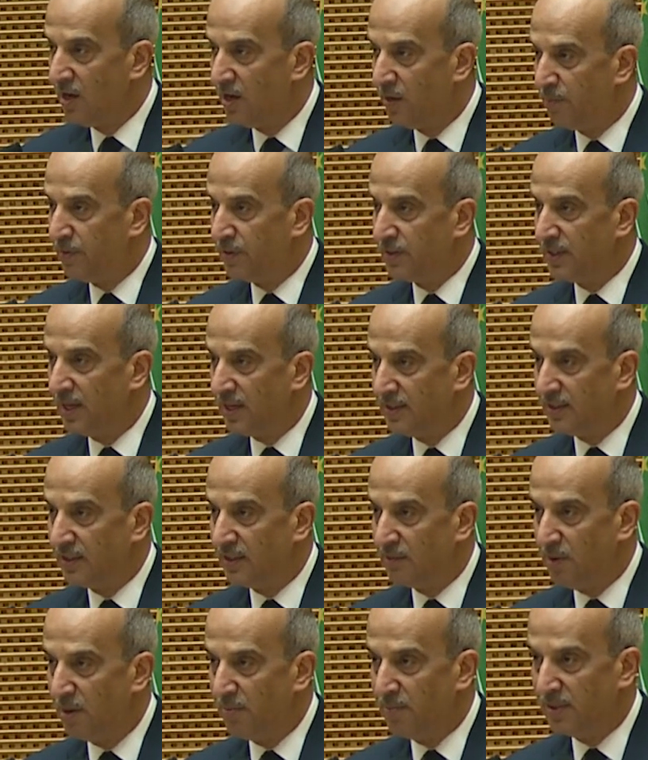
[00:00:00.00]

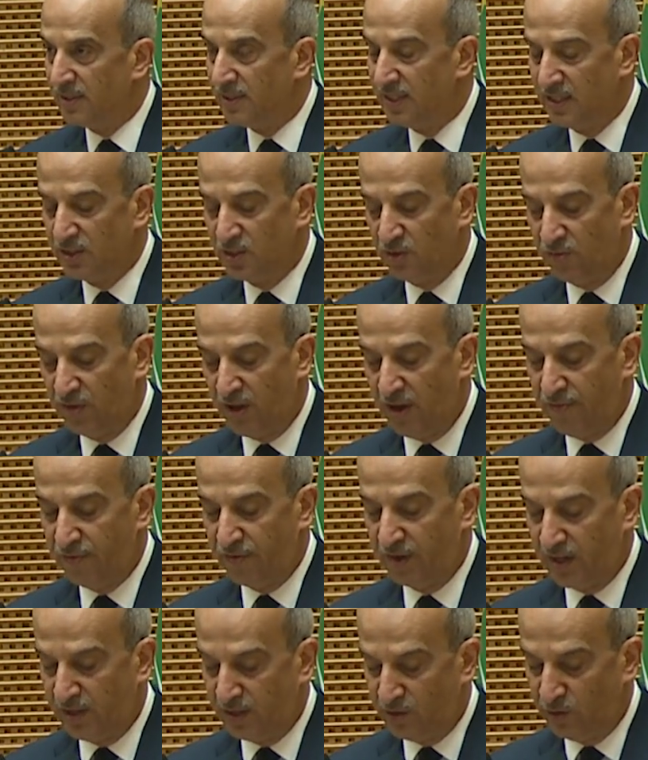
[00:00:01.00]
representing member states of the
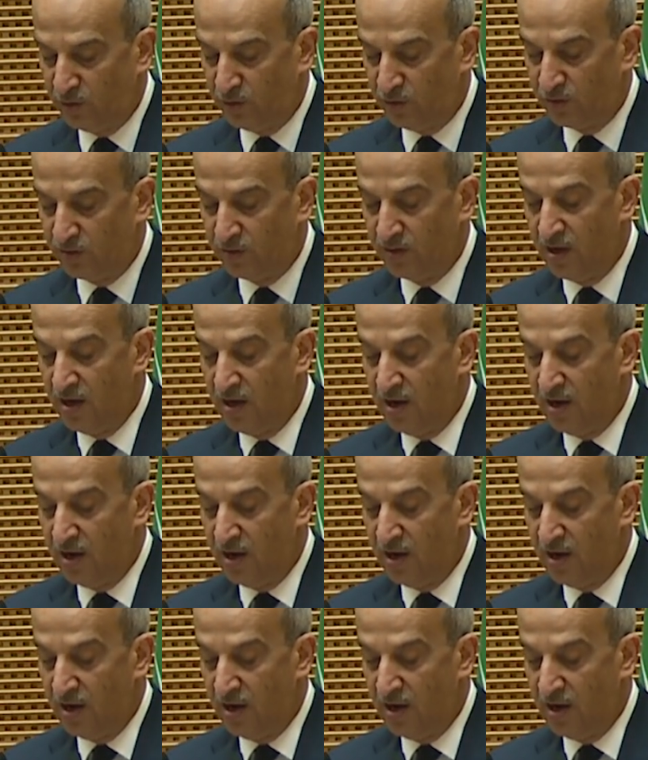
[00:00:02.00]
African Union.